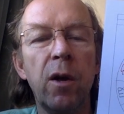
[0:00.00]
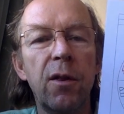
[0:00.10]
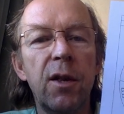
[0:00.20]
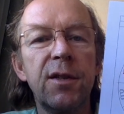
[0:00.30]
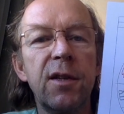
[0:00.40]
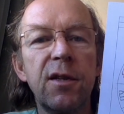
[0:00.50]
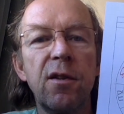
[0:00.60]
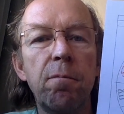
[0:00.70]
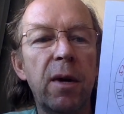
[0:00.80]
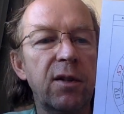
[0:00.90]
This is
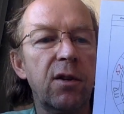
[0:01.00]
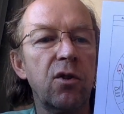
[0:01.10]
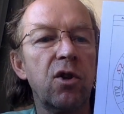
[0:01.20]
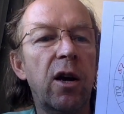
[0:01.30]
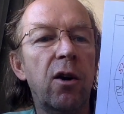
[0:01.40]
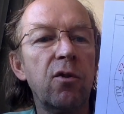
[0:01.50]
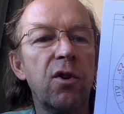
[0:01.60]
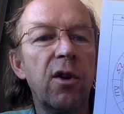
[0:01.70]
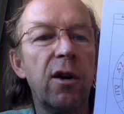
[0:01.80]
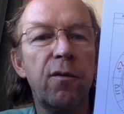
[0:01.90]
the message
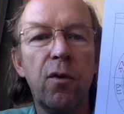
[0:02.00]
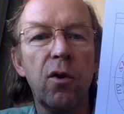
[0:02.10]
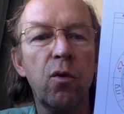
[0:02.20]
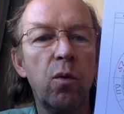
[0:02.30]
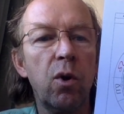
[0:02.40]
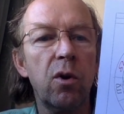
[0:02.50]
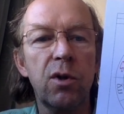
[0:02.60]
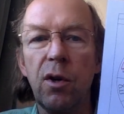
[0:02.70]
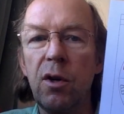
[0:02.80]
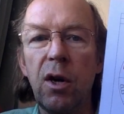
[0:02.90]
out there for the world,
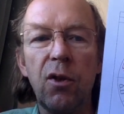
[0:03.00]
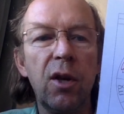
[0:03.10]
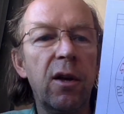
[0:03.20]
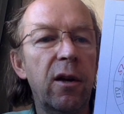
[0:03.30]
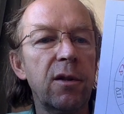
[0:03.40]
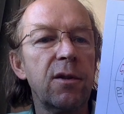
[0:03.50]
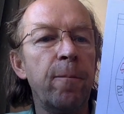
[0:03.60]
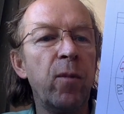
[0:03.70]
nothing else.